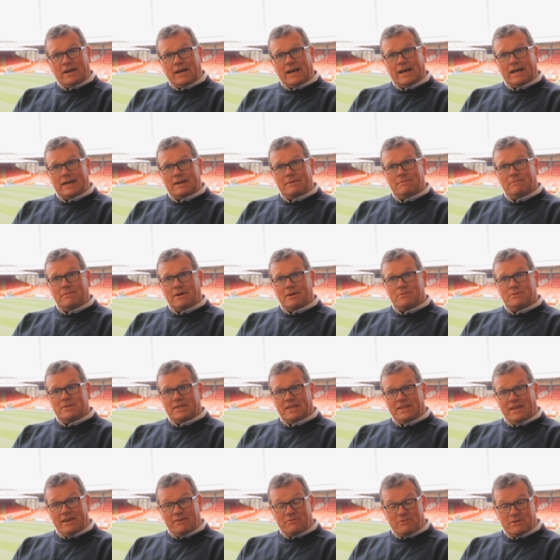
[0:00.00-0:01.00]
Um, I was
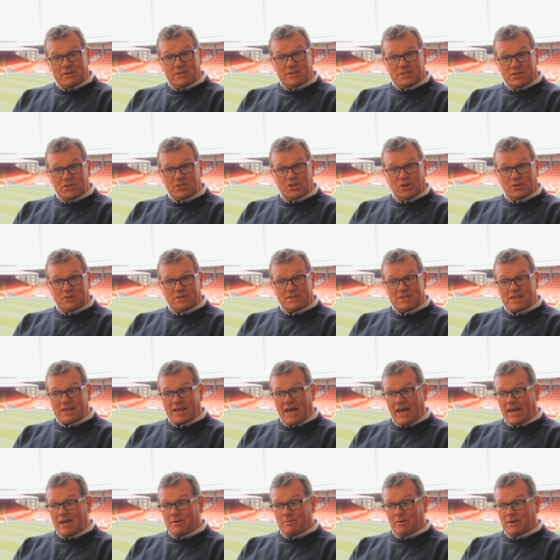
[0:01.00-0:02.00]
in there for the St Johnstone
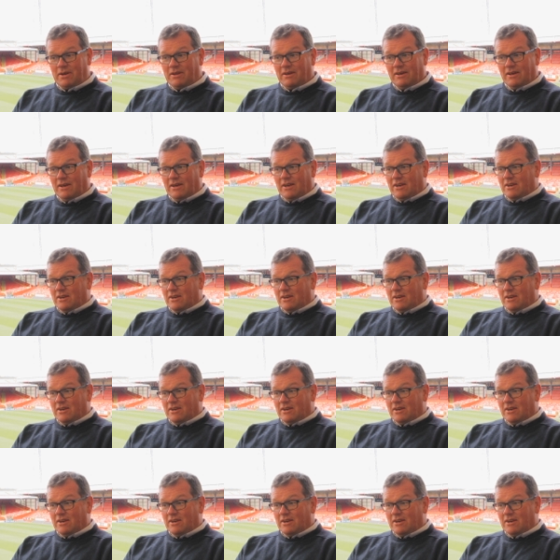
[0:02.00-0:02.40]
game, and